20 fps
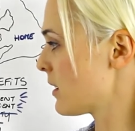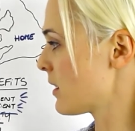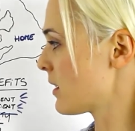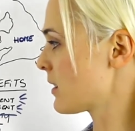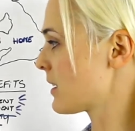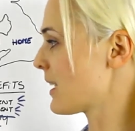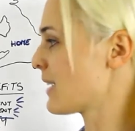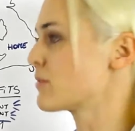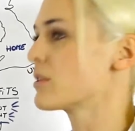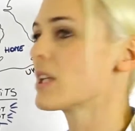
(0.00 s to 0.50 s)

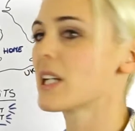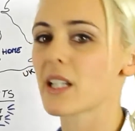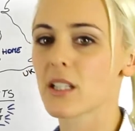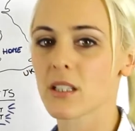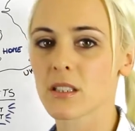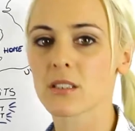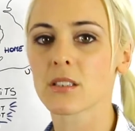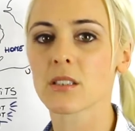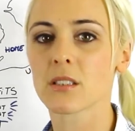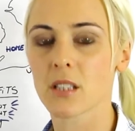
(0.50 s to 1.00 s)
they're really going
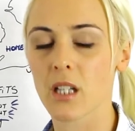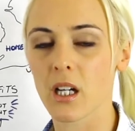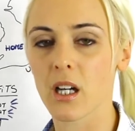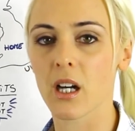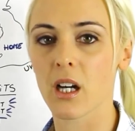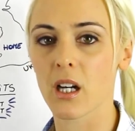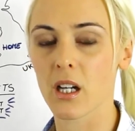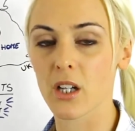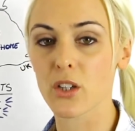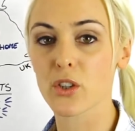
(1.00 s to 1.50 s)
to do
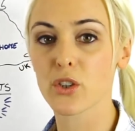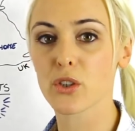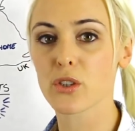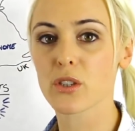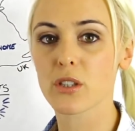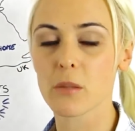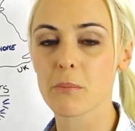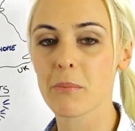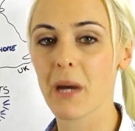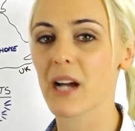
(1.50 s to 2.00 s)
a good
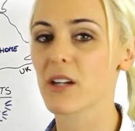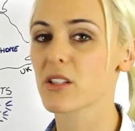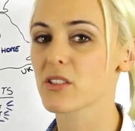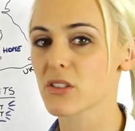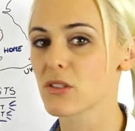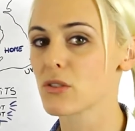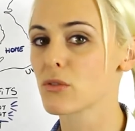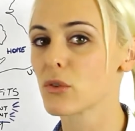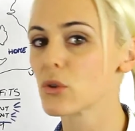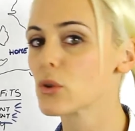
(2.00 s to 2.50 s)

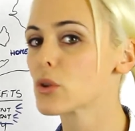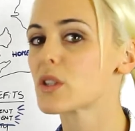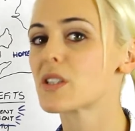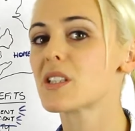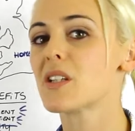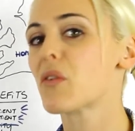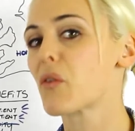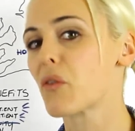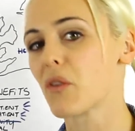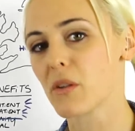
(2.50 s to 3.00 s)
comparison of all the
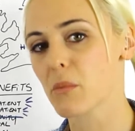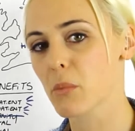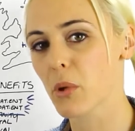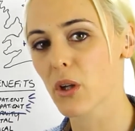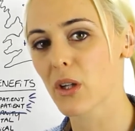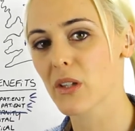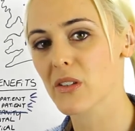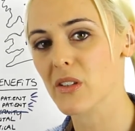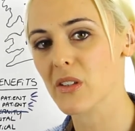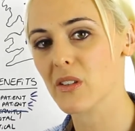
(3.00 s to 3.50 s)
different
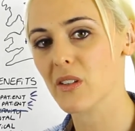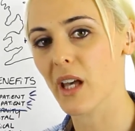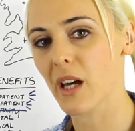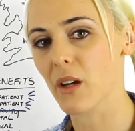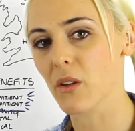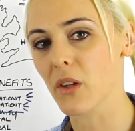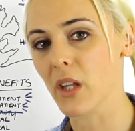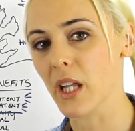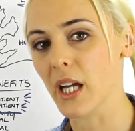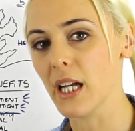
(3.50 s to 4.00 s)
policies
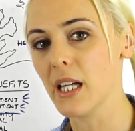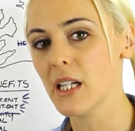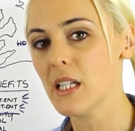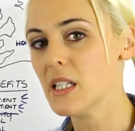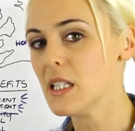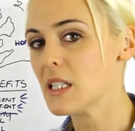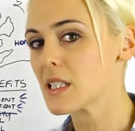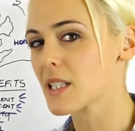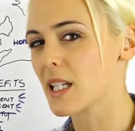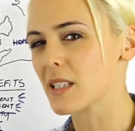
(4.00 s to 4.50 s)
out there.
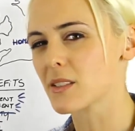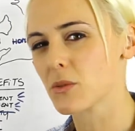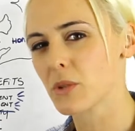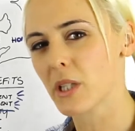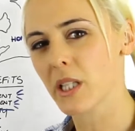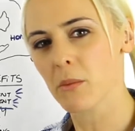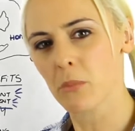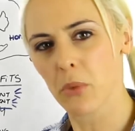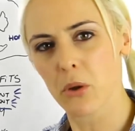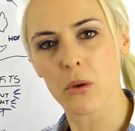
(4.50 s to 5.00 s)
That's
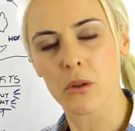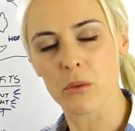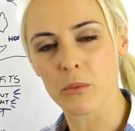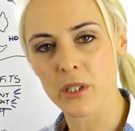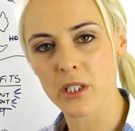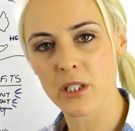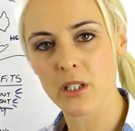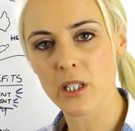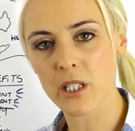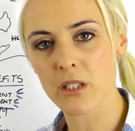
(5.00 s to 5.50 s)
really important
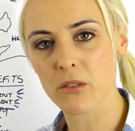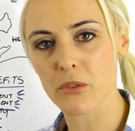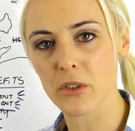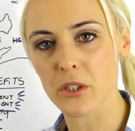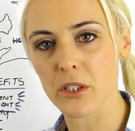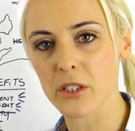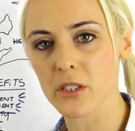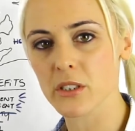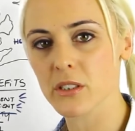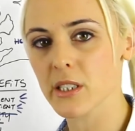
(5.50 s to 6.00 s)
when you're looking for a
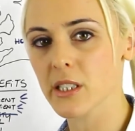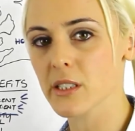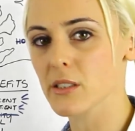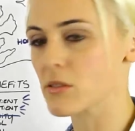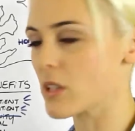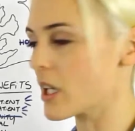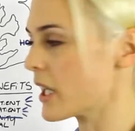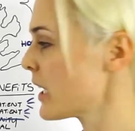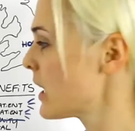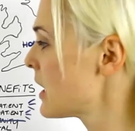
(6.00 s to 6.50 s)
good deal,
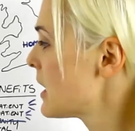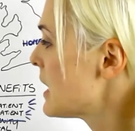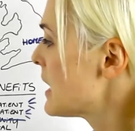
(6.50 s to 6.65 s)
right?